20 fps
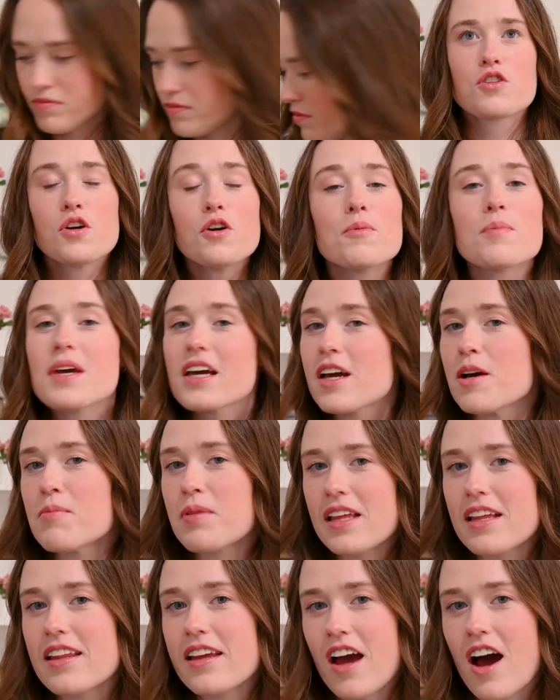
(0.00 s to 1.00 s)
To be
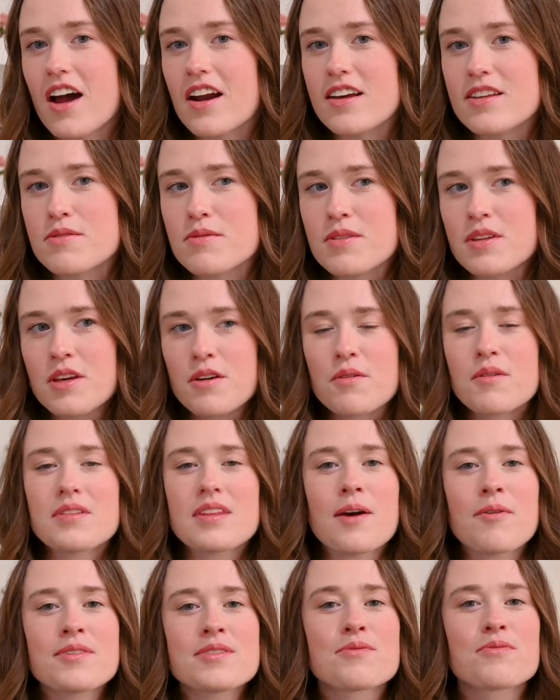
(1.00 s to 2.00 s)
completely honest with you,
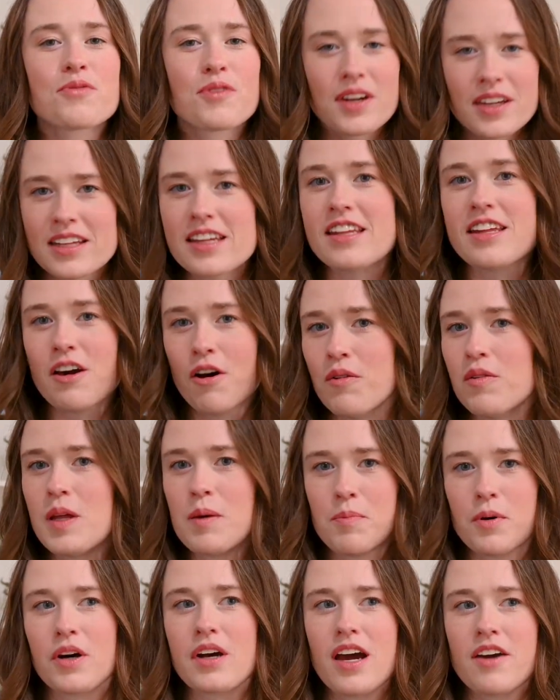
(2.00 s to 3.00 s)
that was really the only
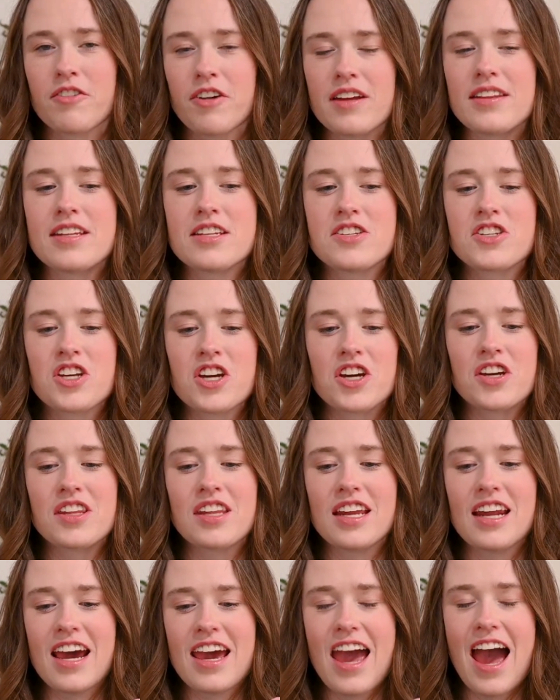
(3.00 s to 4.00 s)
book I read this year
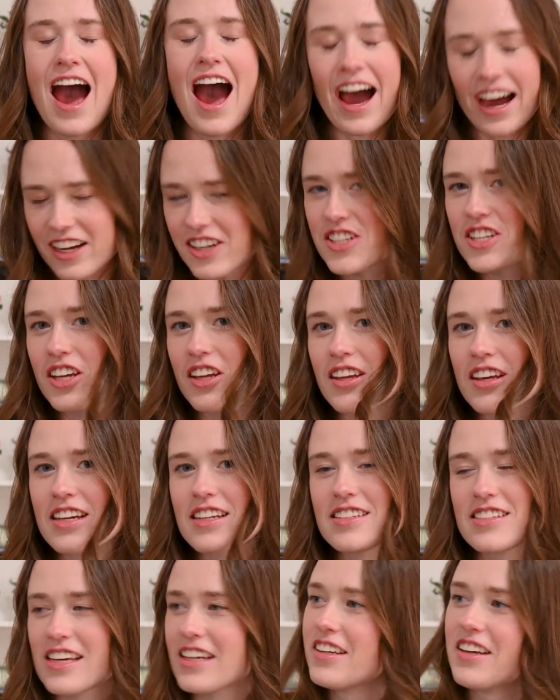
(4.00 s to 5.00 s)
that I
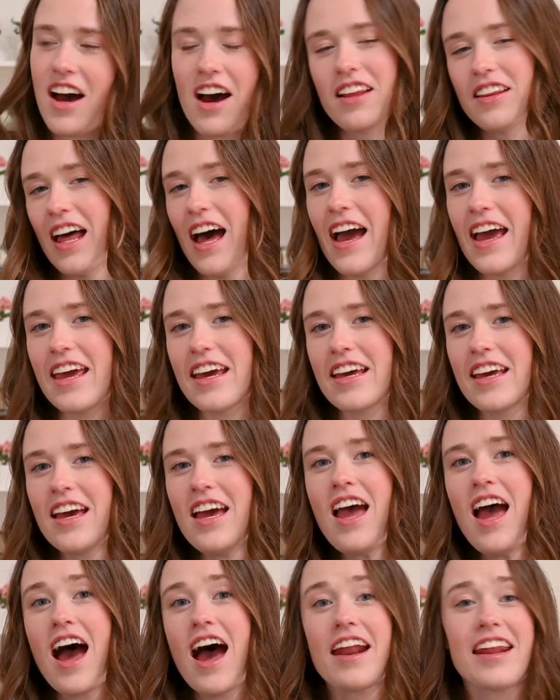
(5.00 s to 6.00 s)
actually did not like.
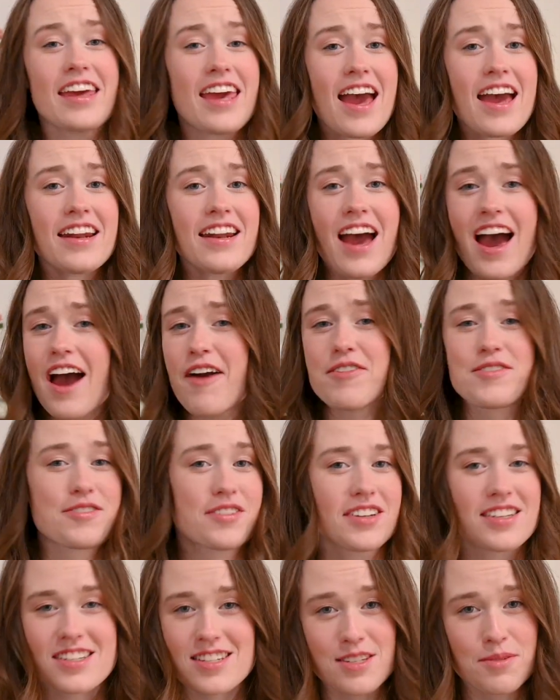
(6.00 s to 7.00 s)
And again, I was
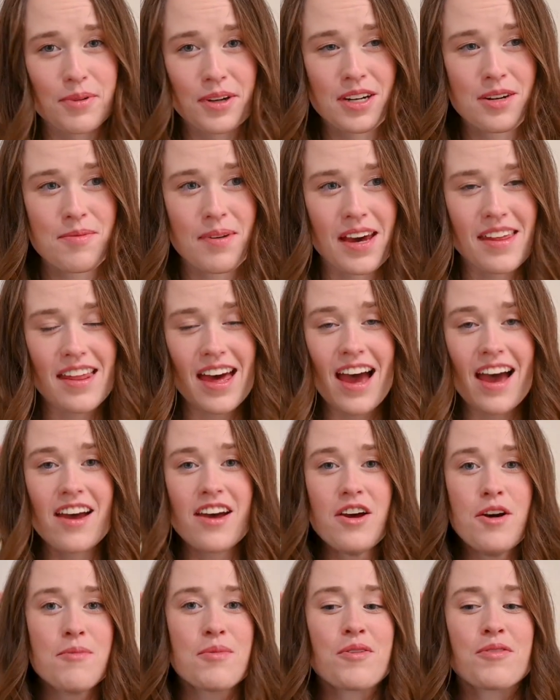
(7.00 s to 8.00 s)
really disappointed by that.
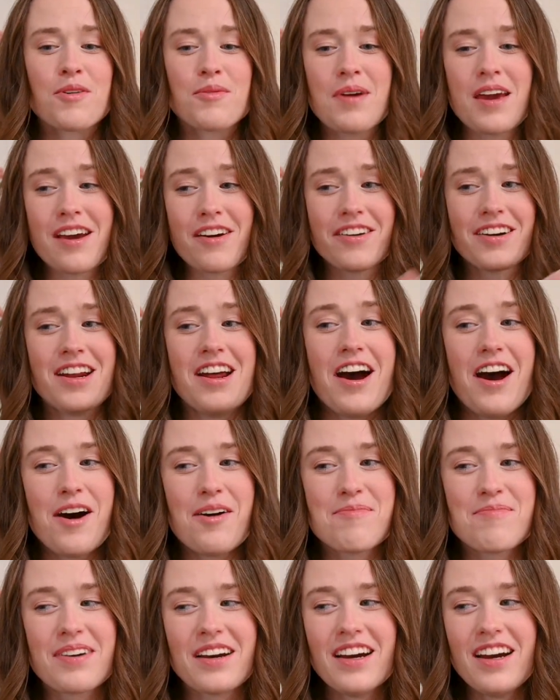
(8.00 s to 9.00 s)
But from here on
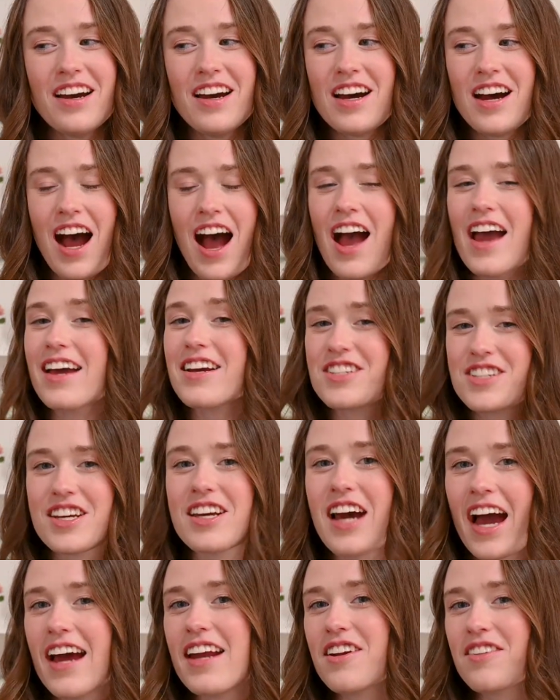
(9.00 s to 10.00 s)
up, I
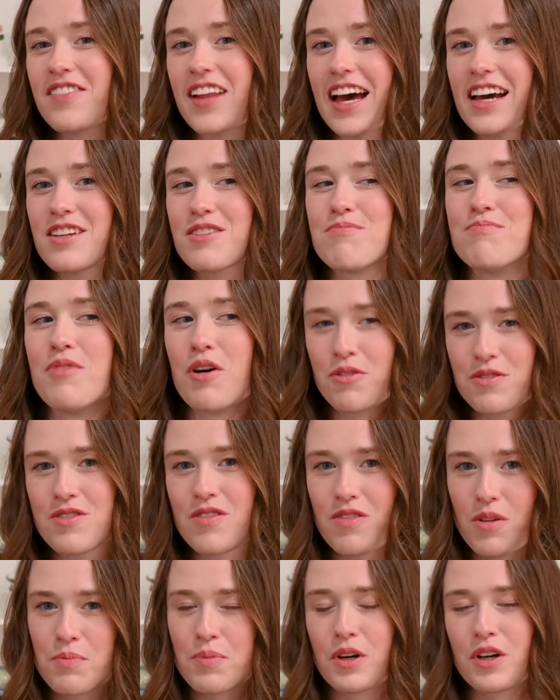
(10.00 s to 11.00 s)
actually kind of liked most
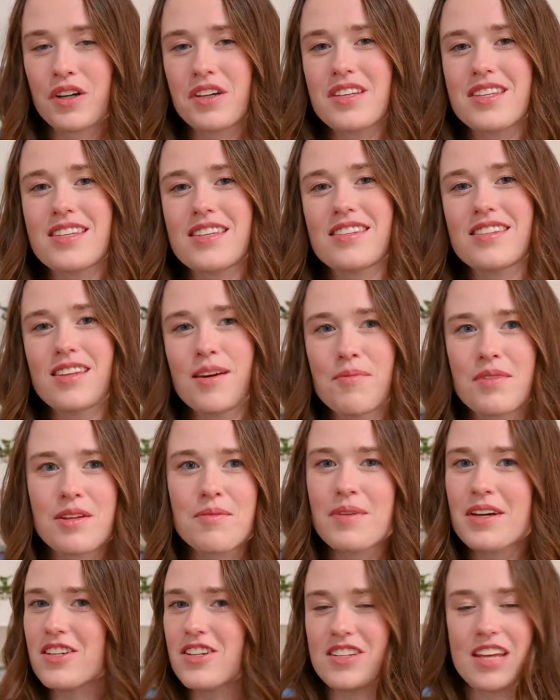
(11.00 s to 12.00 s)
of the books. Some of
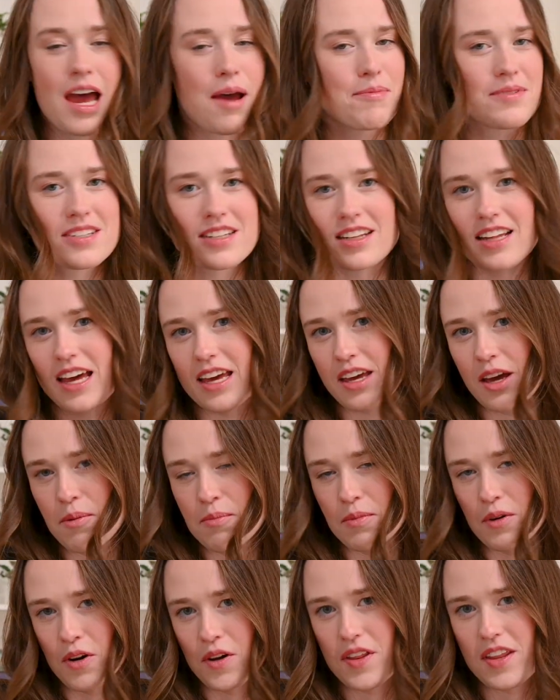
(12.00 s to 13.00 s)
them I just happened to like
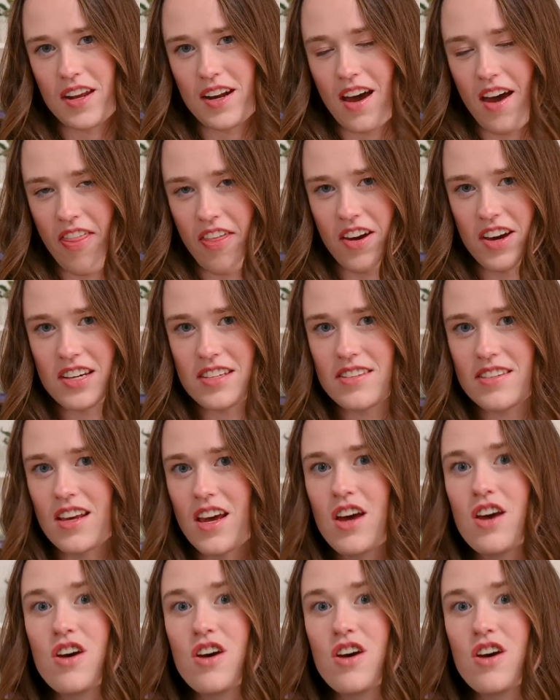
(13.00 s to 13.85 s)
more than others.